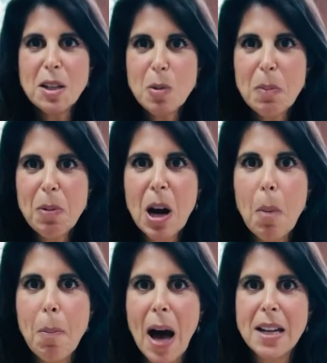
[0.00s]
we bring
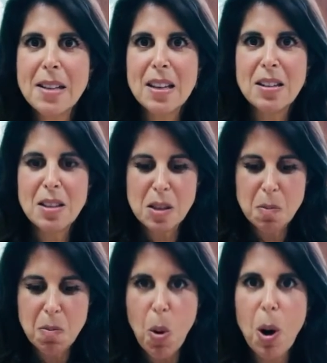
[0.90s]
our bodies into this
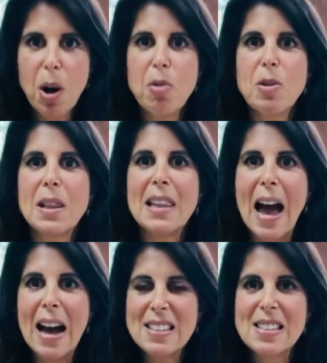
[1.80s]
more
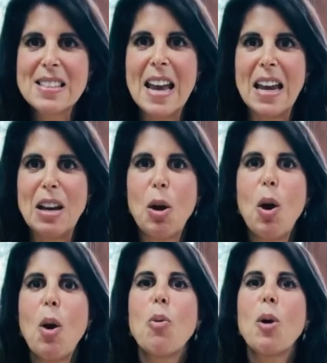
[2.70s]
relaxed state,
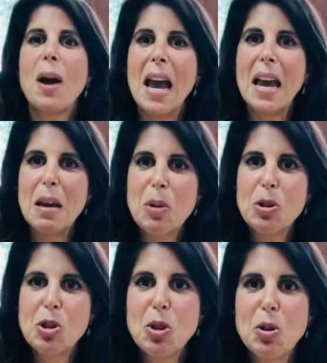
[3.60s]
we're
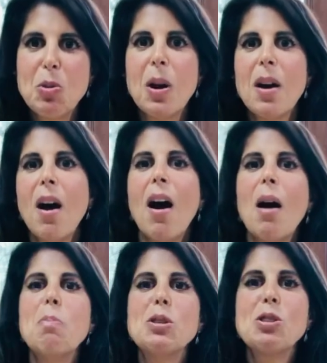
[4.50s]
able to
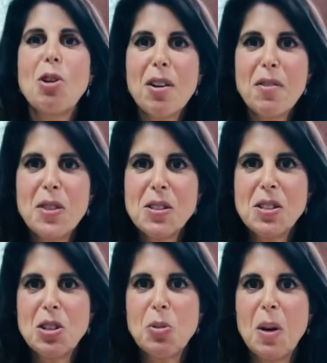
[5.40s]
observe the
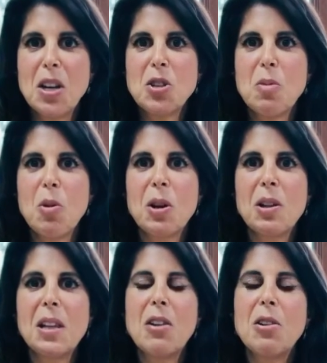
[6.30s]
situation more
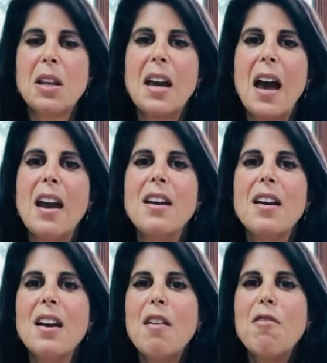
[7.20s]
clearly and
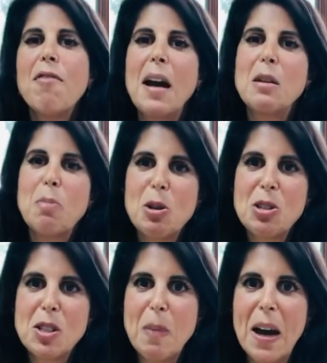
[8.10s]
find
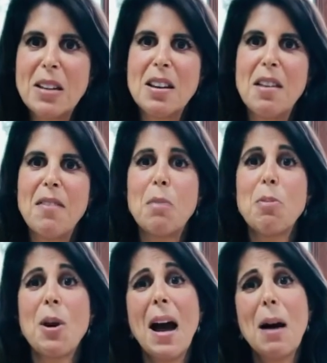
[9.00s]
perspective and
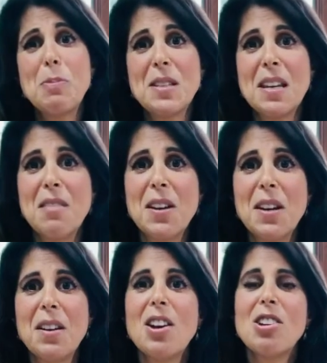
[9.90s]
perhaps
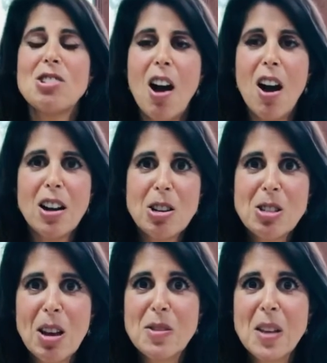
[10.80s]
even talk
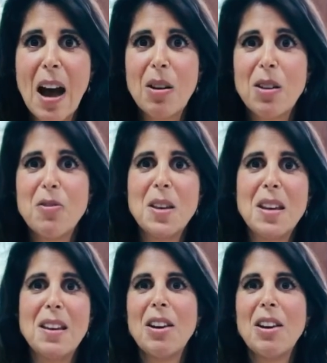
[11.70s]
ourselves out of the